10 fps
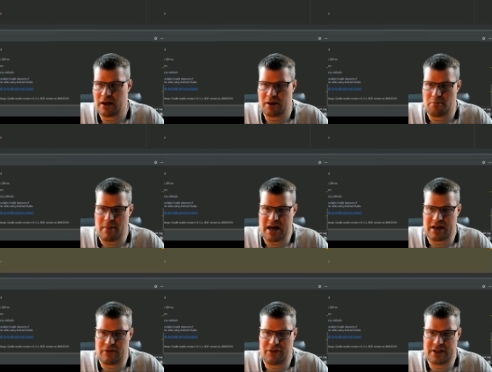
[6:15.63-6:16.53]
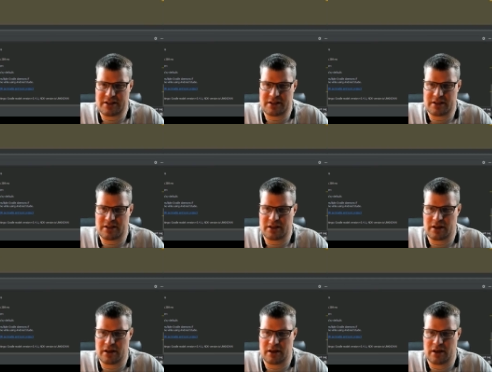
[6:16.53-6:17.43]
manifest.
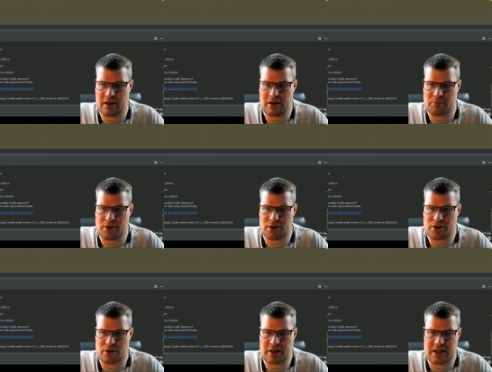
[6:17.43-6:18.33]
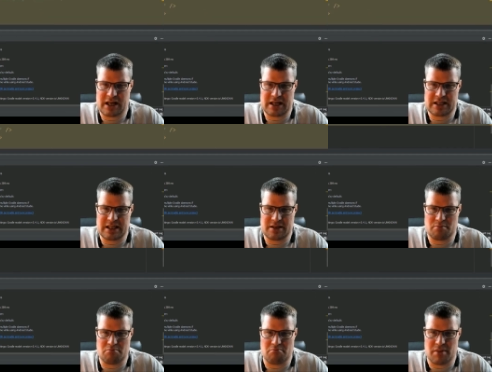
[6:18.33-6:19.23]
I'm not sure that I did
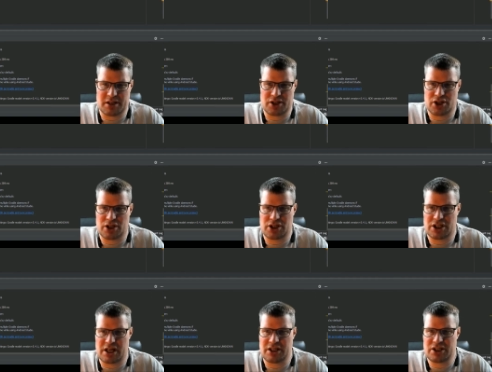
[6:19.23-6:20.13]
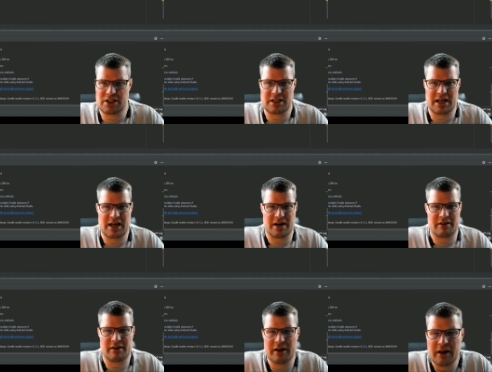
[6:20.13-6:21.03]
much changes
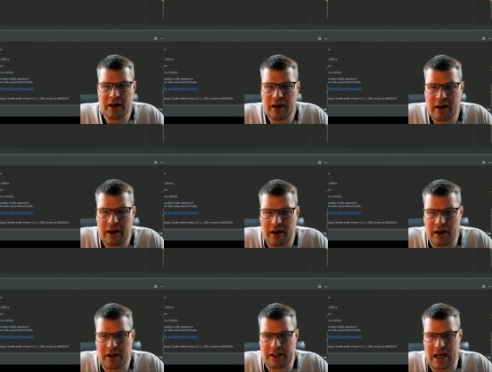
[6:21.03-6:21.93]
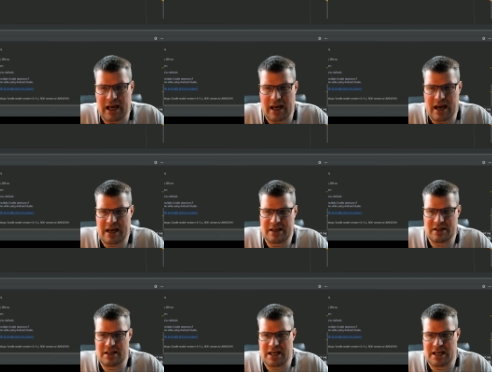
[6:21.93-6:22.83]
here. And I
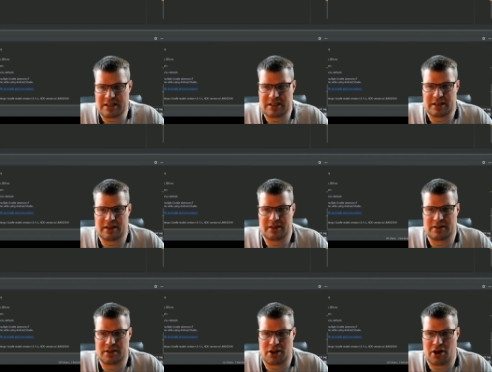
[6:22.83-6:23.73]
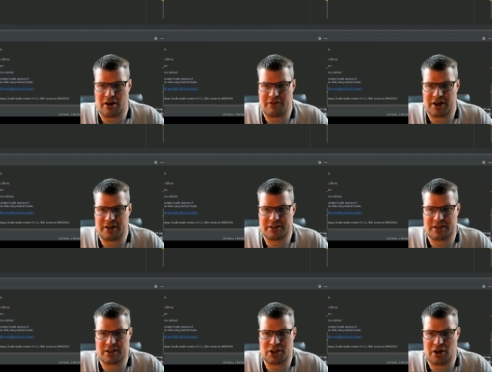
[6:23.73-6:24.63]
added these servers
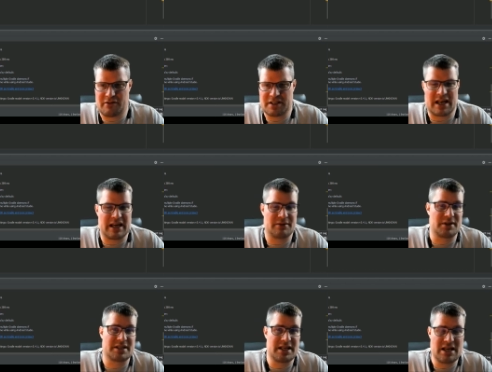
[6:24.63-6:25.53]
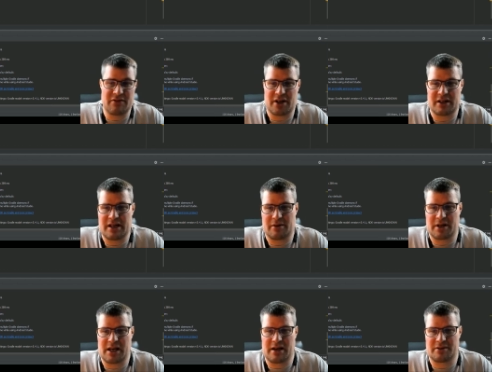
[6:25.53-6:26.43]
service and receiver down
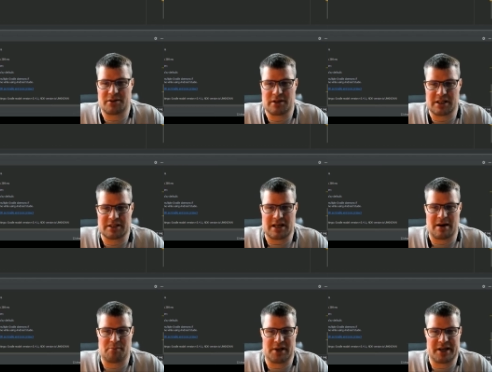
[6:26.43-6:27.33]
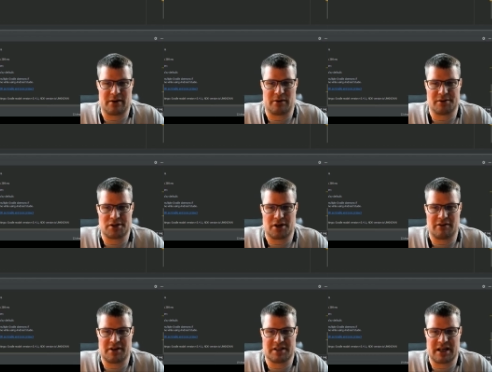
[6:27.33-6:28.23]
here so the sample download
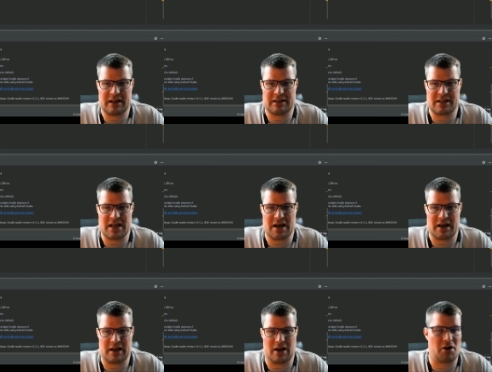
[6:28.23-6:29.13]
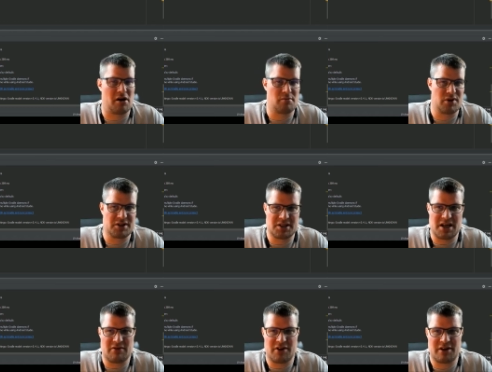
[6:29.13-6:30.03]
service and the alarm
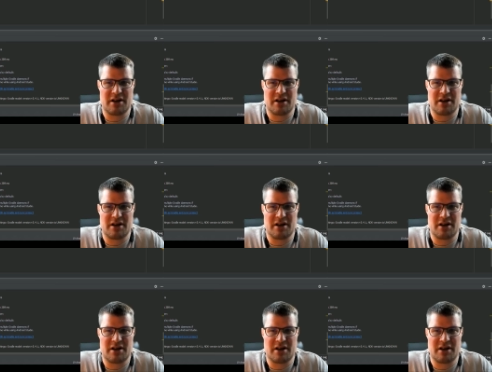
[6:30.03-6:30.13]
receiver